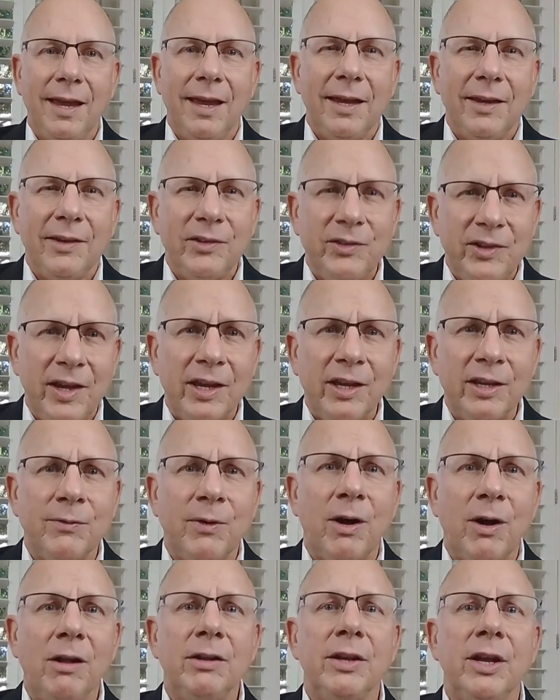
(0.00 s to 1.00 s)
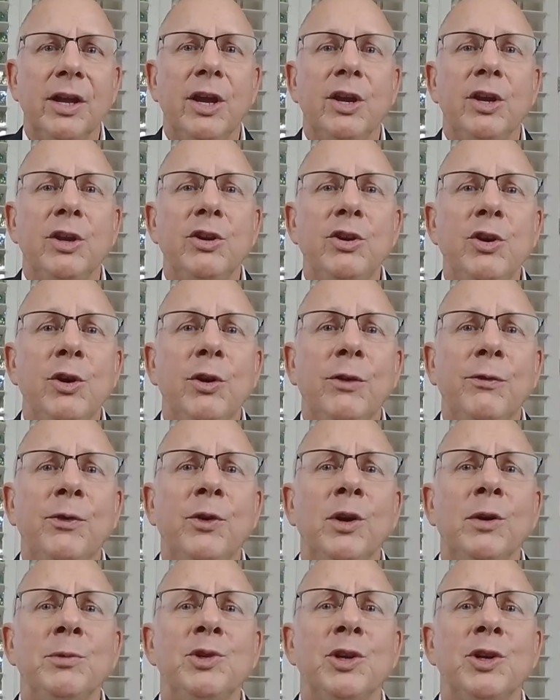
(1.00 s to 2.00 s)
Second of all, your
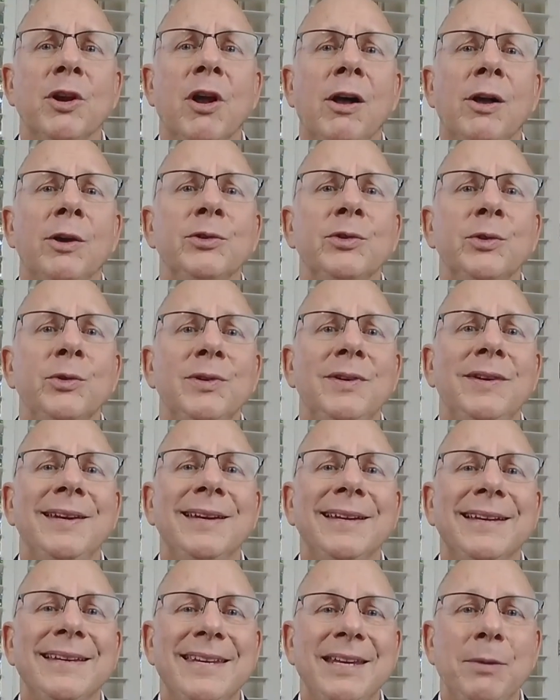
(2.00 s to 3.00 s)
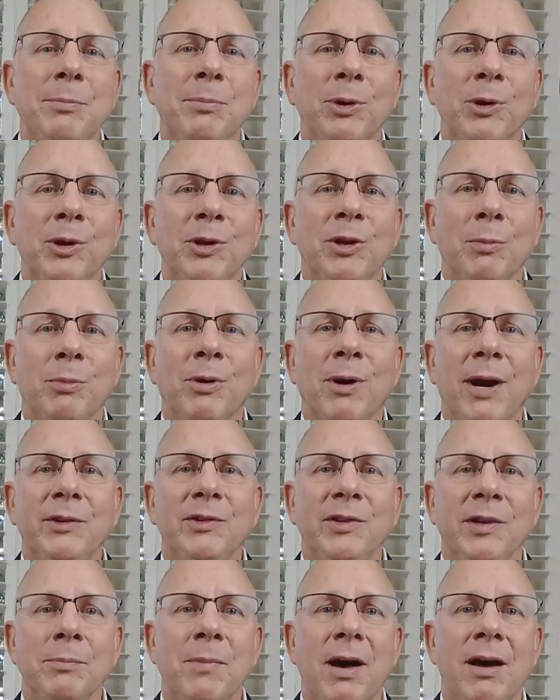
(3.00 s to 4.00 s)
firm should also dig deeper into
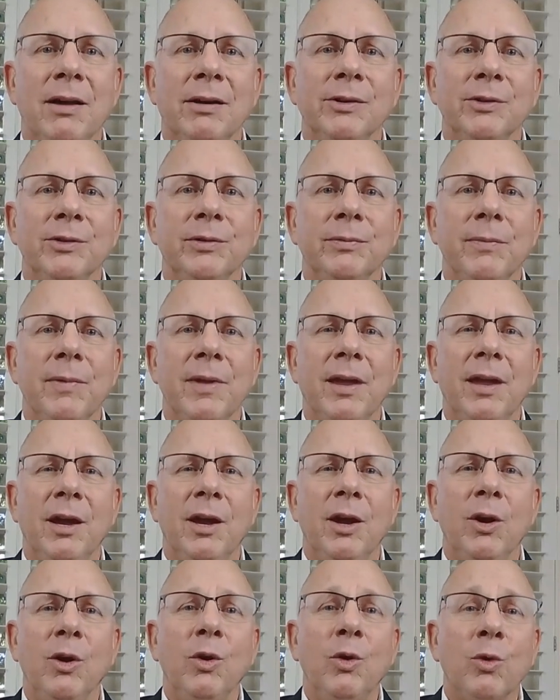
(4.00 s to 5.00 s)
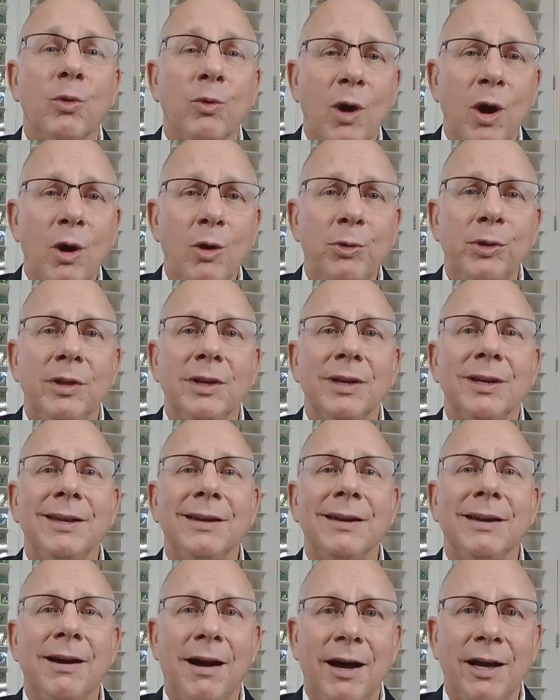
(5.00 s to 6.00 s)
pricing models. Growth
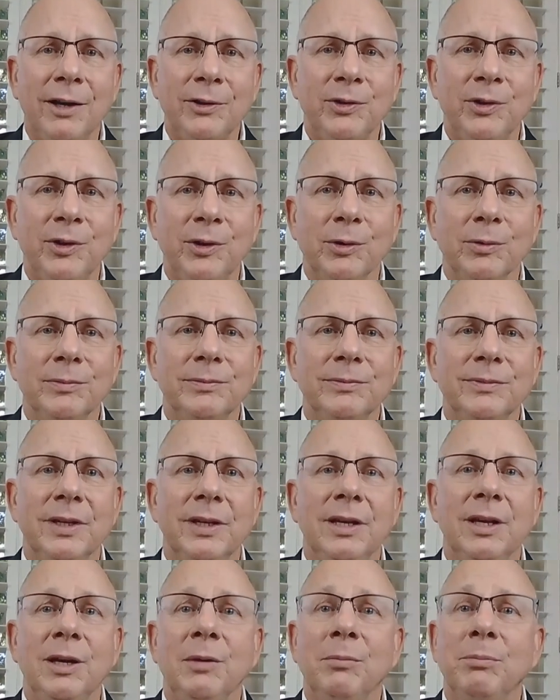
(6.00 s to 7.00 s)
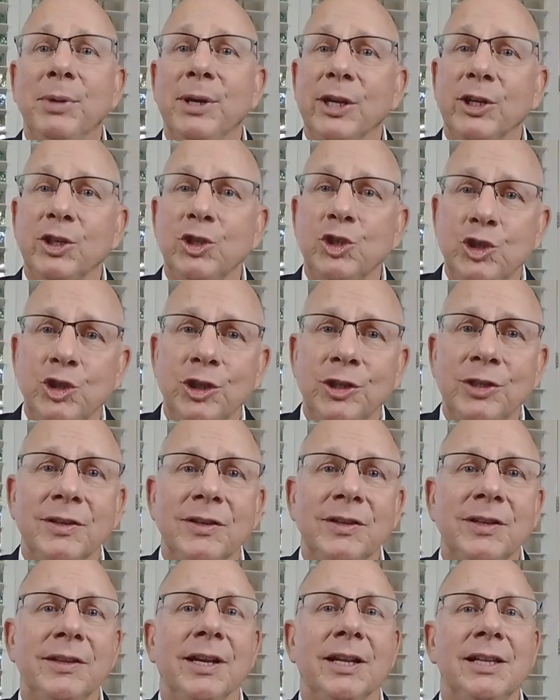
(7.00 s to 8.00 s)
can cost you, but it
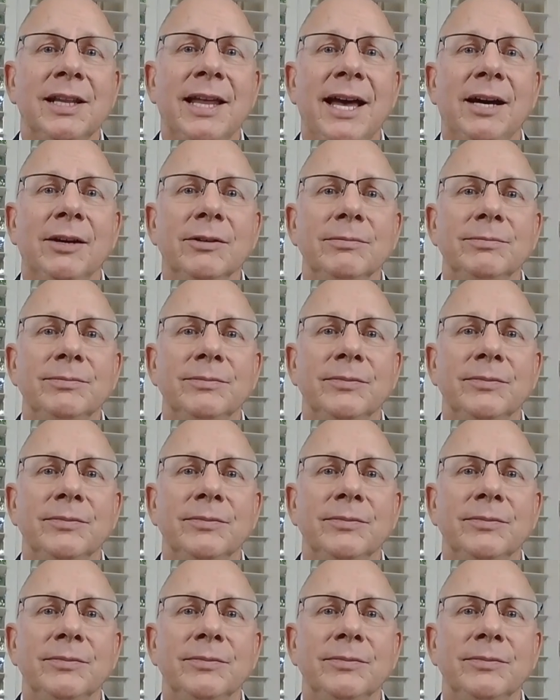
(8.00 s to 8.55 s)
shouldn't in the cloud.